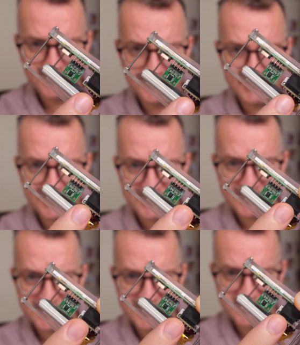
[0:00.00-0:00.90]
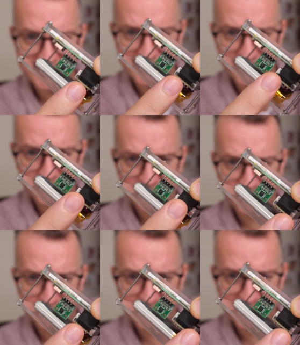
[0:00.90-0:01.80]
this is the
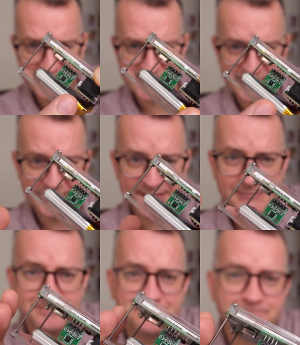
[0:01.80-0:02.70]
CO2 sensor here.